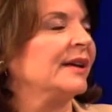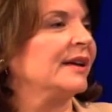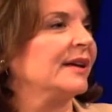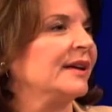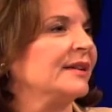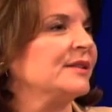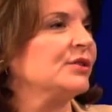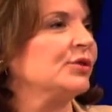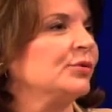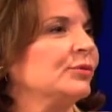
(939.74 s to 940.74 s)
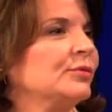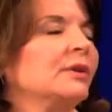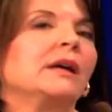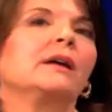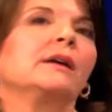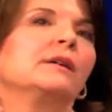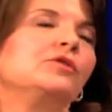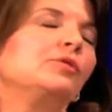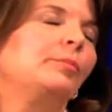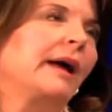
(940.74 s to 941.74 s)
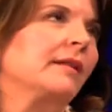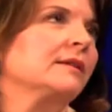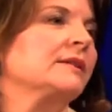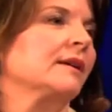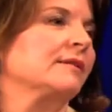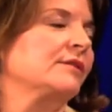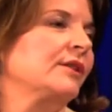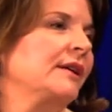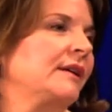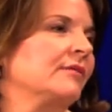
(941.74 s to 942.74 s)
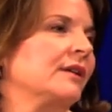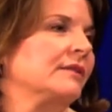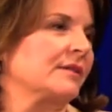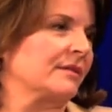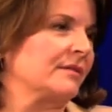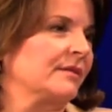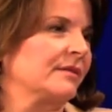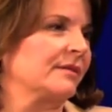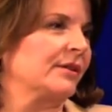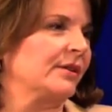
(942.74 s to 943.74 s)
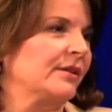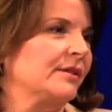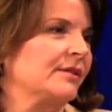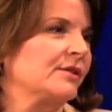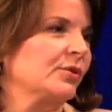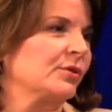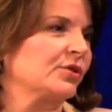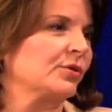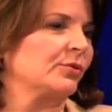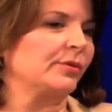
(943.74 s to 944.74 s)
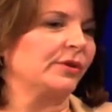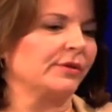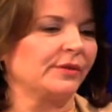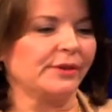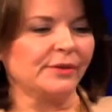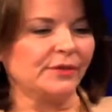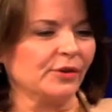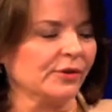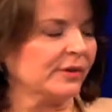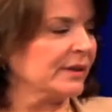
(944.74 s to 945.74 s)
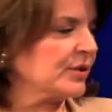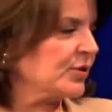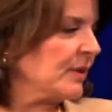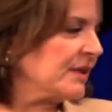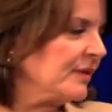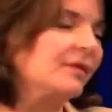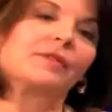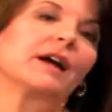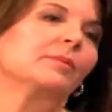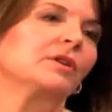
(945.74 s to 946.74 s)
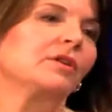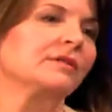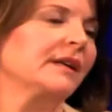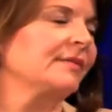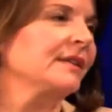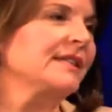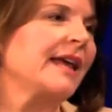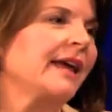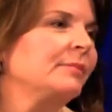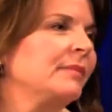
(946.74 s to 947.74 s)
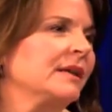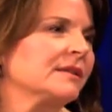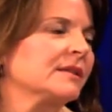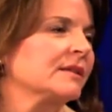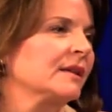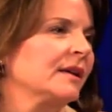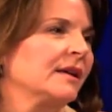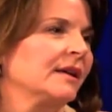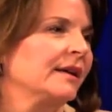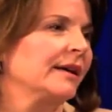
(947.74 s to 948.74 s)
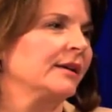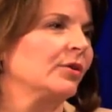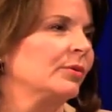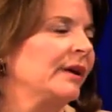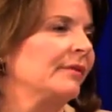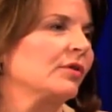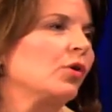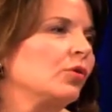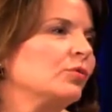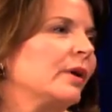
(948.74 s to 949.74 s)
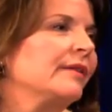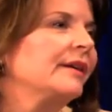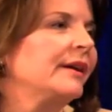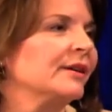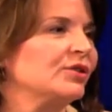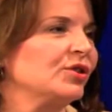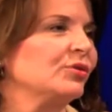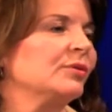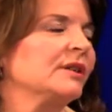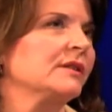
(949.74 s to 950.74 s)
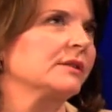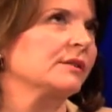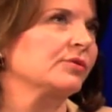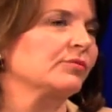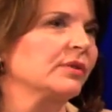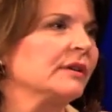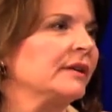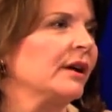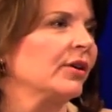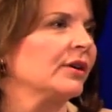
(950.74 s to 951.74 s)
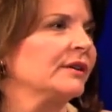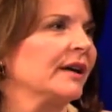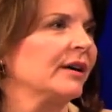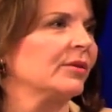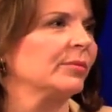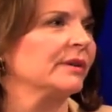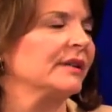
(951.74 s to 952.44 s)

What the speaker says: is to balance us, to heal us. So if you're in a stressful environment all day, even 10 minutes, I know we have cold weather here too, and it's really hard now, but